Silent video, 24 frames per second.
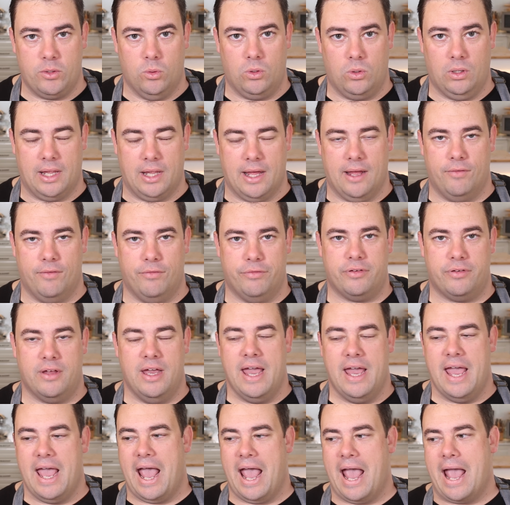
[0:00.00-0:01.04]
will love,
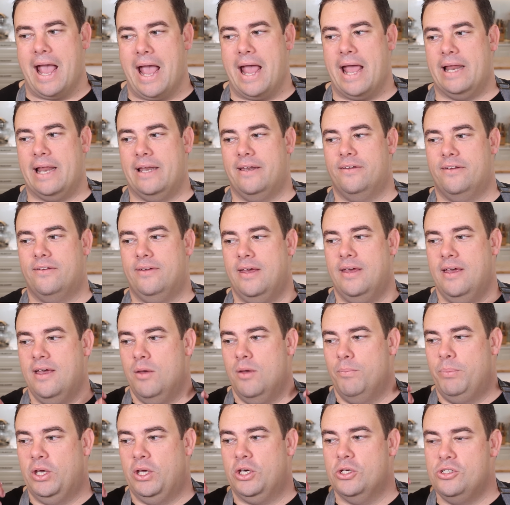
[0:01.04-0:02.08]
and
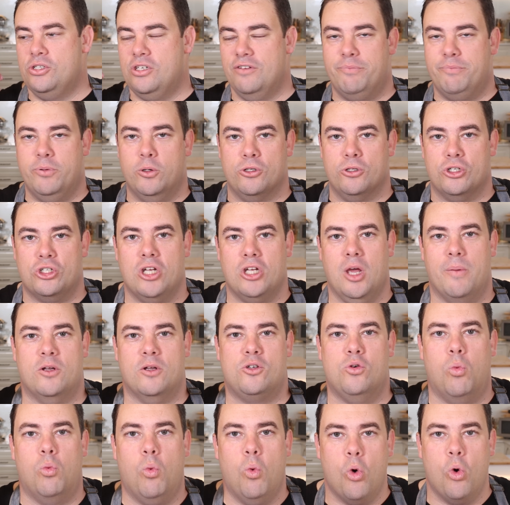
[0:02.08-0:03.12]
because you've put so
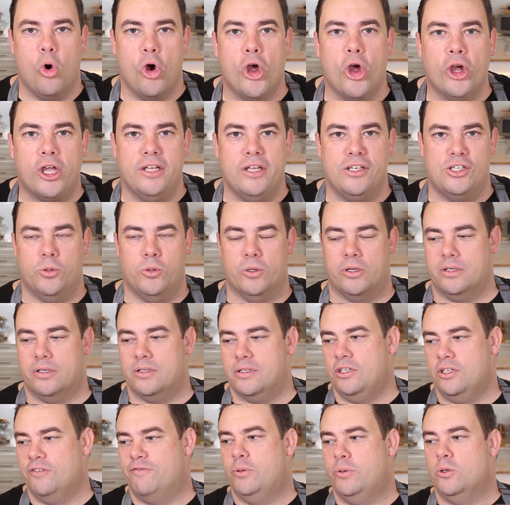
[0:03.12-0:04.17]
much work into it,
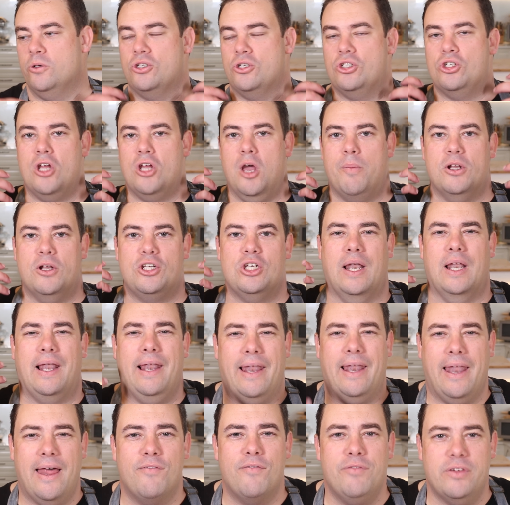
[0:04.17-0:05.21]
you've put so much
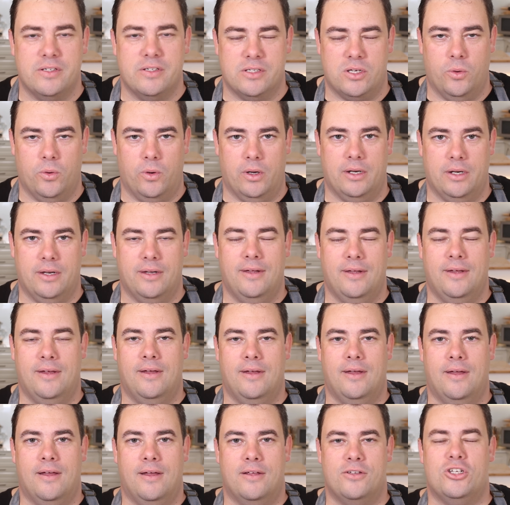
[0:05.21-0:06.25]
love into it,
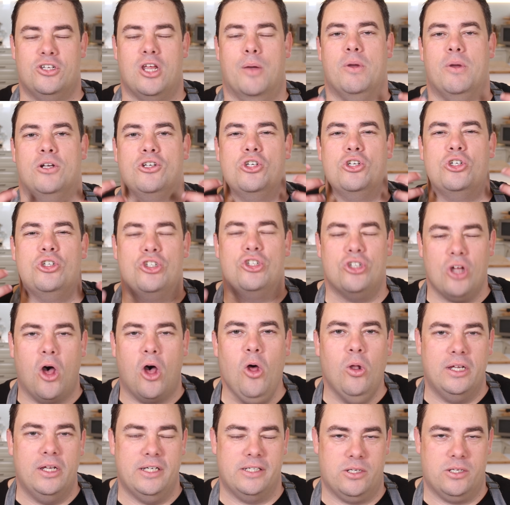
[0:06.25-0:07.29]
so much
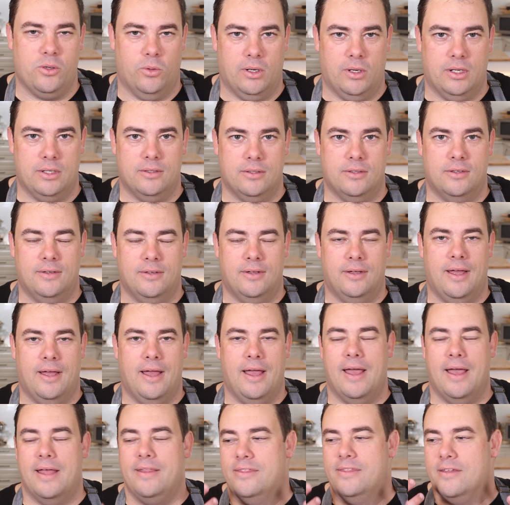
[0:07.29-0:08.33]
soul into it,
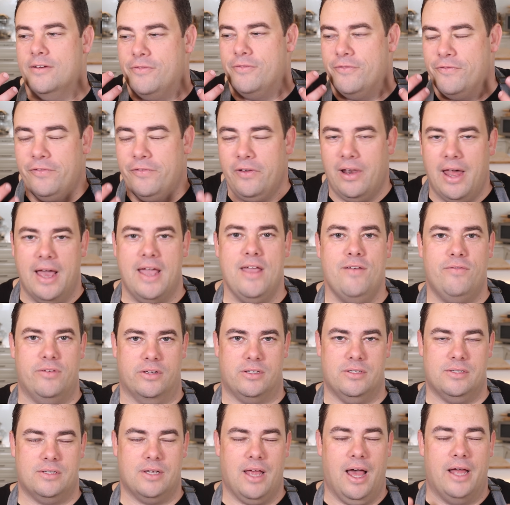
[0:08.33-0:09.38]
the
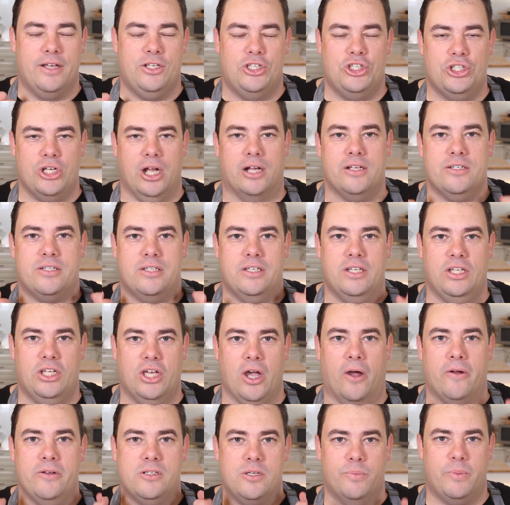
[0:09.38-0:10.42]
flavors are just
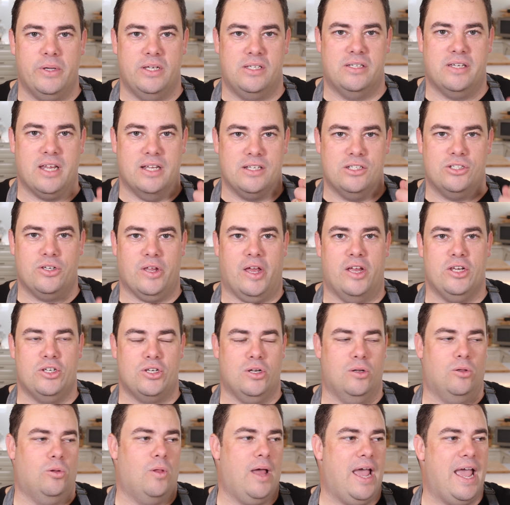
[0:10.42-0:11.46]
going to be
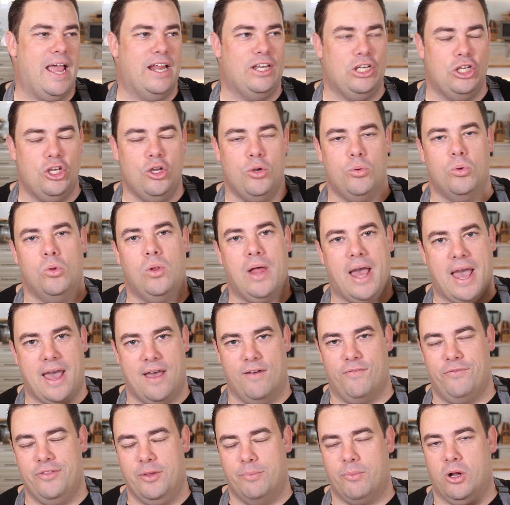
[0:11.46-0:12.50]
sensational, and you will
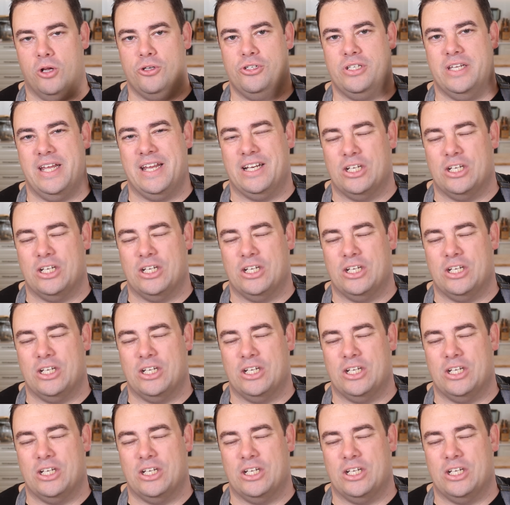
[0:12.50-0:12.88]
have the most